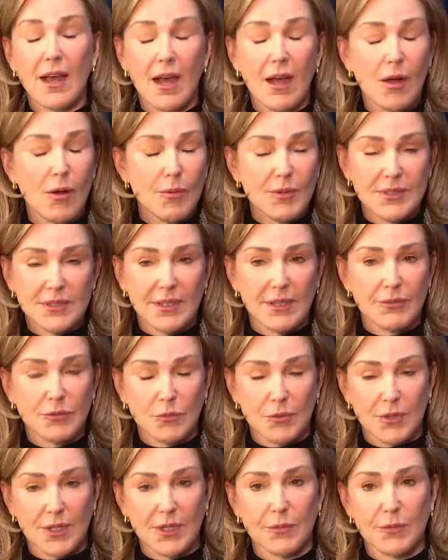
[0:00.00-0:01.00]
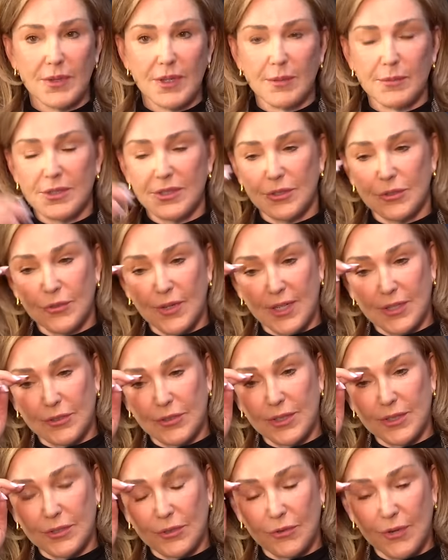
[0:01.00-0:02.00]
I always loved working with him as a director.
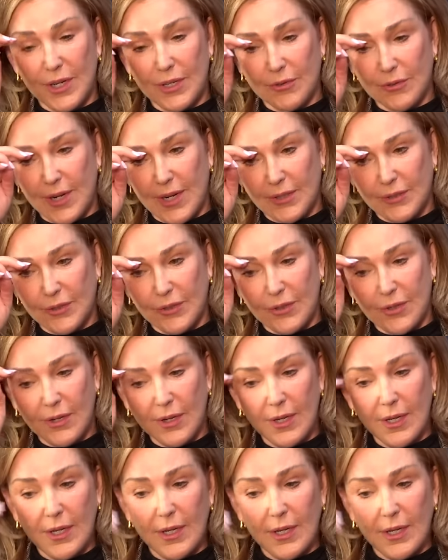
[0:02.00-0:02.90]
He's a great director,